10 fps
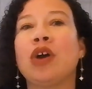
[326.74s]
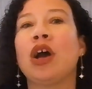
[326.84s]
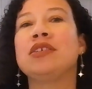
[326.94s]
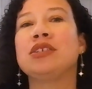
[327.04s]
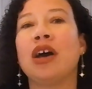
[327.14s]
for
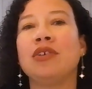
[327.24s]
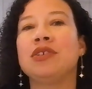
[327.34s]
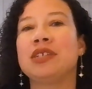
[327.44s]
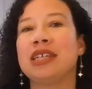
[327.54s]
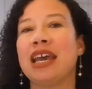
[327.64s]
us to
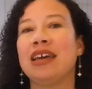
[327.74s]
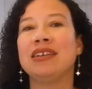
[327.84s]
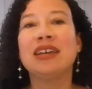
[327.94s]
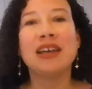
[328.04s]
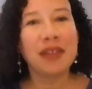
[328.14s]

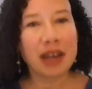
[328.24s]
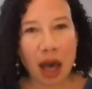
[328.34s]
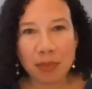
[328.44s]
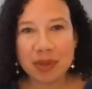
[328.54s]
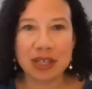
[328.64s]
understand the
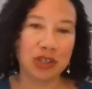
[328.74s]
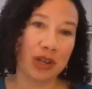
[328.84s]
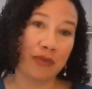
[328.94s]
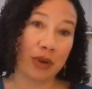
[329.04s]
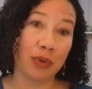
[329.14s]

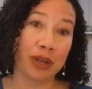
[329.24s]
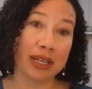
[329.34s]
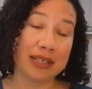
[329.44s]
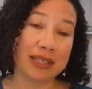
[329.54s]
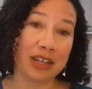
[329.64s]
composition of our
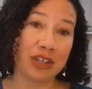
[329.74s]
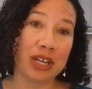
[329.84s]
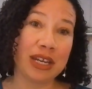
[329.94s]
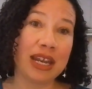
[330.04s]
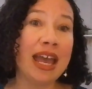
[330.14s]

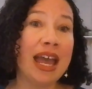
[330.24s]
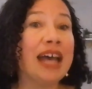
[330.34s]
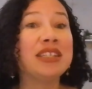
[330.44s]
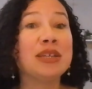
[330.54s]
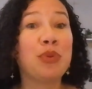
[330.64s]
organization
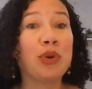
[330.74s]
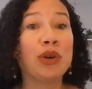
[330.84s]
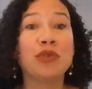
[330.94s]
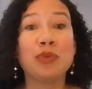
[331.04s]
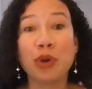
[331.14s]
and
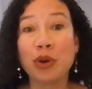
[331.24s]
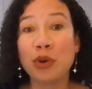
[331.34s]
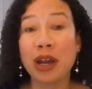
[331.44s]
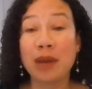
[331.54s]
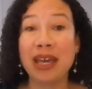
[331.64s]
support with
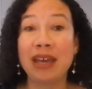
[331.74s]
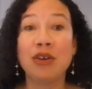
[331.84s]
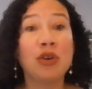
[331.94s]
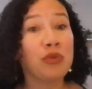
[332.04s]
programming,